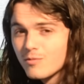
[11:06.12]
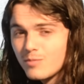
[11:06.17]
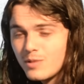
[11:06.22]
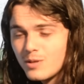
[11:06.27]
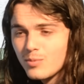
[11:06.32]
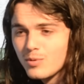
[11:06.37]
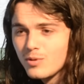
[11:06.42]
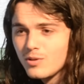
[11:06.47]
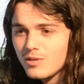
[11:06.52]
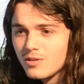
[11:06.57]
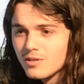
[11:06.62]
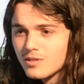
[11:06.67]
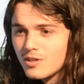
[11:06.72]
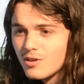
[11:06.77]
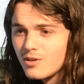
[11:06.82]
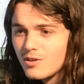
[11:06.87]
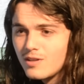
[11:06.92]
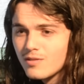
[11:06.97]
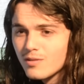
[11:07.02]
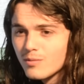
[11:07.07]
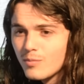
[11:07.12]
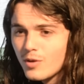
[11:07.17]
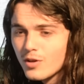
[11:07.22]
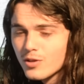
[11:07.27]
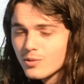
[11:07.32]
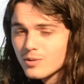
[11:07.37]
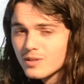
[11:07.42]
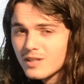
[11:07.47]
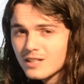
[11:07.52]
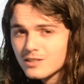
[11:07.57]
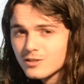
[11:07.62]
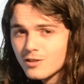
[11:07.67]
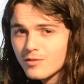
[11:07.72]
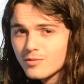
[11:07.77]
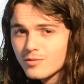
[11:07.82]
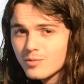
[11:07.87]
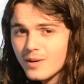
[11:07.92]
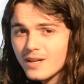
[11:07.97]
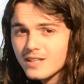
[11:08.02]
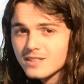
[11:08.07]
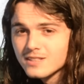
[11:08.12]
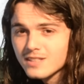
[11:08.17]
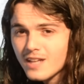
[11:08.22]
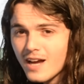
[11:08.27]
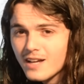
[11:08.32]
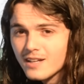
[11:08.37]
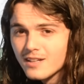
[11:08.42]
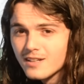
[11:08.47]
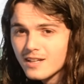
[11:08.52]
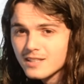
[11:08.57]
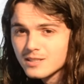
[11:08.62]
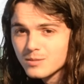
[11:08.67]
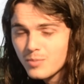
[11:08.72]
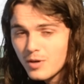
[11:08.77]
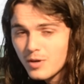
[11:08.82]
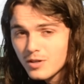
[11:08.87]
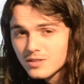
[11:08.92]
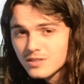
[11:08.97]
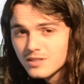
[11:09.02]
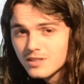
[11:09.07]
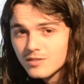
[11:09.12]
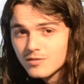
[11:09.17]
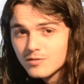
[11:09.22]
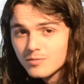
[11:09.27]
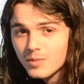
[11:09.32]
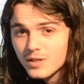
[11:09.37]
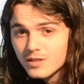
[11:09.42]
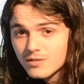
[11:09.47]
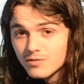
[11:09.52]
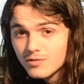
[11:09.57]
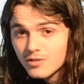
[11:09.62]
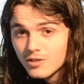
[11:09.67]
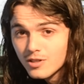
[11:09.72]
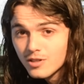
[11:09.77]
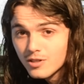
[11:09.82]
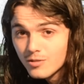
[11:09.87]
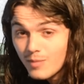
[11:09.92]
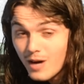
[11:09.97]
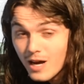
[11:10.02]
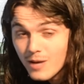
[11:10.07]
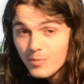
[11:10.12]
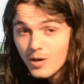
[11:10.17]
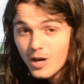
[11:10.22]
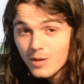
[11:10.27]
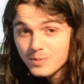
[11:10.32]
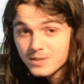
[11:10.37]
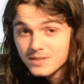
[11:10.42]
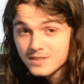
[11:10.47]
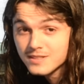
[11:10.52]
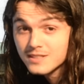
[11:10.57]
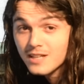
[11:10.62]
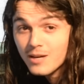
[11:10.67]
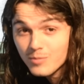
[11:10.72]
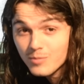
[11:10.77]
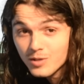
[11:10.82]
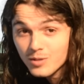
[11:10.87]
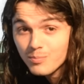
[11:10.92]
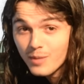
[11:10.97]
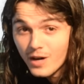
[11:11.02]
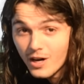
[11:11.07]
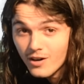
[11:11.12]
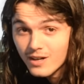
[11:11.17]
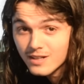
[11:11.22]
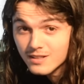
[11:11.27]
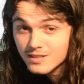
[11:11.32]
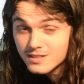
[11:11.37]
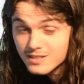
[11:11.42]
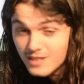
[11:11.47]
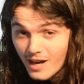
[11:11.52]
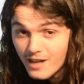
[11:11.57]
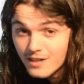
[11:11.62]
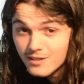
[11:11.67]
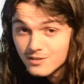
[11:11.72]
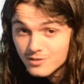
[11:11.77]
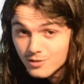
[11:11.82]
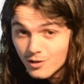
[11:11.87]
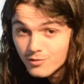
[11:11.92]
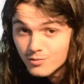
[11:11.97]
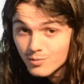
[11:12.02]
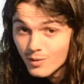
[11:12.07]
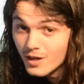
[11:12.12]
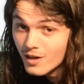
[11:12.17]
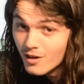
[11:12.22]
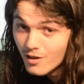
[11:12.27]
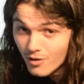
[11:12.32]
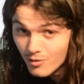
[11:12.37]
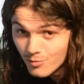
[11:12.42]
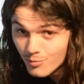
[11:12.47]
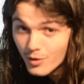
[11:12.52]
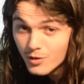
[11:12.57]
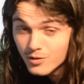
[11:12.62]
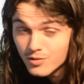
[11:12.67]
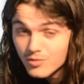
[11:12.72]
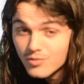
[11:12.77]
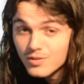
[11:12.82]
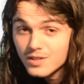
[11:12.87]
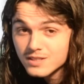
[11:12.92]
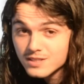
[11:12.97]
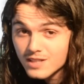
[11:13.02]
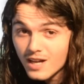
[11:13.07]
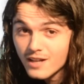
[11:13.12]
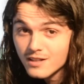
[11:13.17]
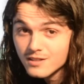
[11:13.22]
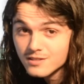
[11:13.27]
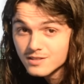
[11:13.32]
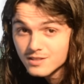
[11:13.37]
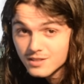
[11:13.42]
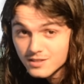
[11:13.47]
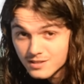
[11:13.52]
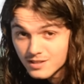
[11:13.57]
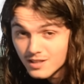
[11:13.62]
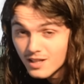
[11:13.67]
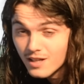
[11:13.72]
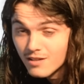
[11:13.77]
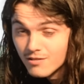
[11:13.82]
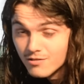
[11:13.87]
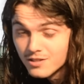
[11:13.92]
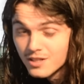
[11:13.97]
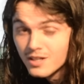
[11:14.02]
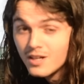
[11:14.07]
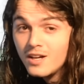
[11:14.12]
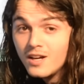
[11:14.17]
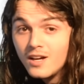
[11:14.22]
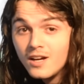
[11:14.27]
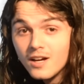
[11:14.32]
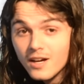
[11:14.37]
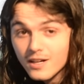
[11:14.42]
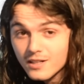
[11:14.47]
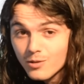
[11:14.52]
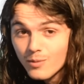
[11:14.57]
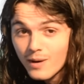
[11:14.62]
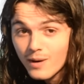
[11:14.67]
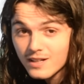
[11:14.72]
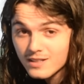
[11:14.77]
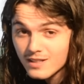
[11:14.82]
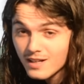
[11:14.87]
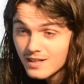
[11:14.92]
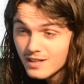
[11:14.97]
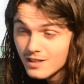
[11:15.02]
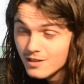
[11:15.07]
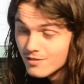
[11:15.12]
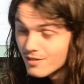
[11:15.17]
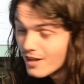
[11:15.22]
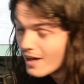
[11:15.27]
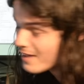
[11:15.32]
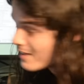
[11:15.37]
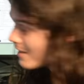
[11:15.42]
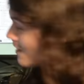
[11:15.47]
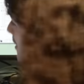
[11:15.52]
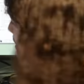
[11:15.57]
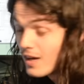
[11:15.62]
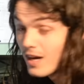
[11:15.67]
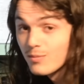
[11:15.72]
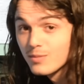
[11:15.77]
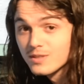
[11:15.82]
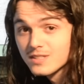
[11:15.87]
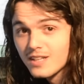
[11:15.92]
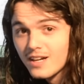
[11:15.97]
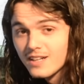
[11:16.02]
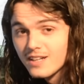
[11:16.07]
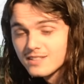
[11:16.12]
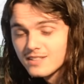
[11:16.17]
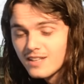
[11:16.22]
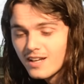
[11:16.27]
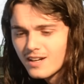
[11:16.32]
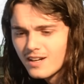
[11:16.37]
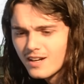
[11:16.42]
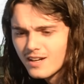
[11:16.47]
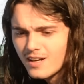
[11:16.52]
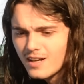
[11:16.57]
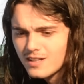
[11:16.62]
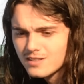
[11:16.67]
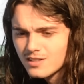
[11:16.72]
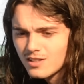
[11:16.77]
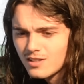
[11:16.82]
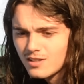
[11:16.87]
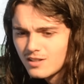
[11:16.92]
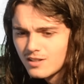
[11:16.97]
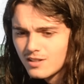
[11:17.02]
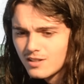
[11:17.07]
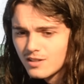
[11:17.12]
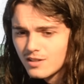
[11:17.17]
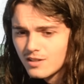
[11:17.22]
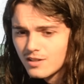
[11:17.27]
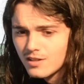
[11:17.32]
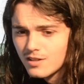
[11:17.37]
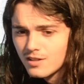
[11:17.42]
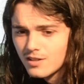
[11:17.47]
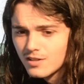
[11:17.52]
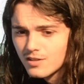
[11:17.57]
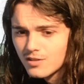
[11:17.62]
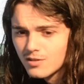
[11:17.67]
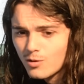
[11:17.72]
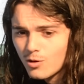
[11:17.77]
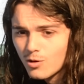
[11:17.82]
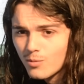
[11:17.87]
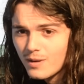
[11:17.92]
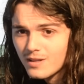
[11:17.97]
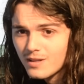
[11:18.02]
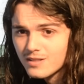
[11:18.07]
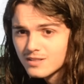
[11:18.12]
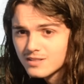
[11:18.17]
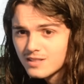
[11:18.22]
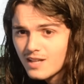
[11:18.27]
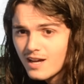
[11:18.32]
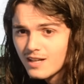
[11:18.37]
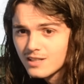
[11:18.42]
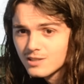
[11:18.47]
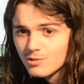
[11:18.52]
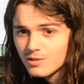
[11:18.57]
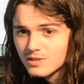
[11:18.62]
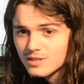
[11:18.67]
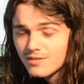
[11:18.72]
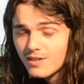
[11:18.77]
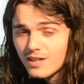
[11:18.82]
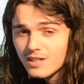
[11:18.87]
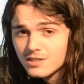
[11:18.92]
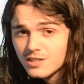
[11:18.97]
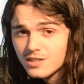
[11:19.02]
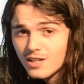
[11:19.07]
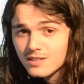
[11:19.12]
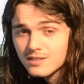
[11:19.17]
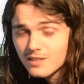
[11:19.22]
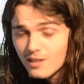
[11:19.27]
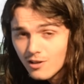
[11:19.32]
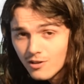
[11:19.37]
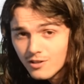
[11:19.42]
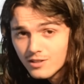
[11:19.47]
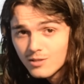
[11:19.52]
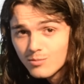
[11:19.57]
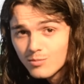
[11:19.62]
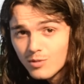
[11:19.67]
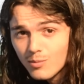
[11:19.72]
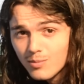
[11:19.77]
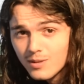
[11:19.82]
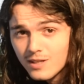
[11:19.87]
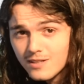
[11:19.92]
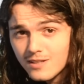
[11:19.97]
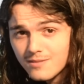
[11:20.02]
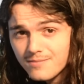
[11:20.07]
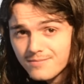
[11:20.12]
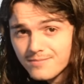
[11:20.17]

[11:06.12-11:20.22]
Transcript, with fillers: of people don't even bother with that software and scan it as a positive, but for my purposes, I'm comparing the scanner software on both of these scanners just to give a direct idea of that. And besides that, I guess I'll uh, talk about the scans once I've had a chance to look at them properly.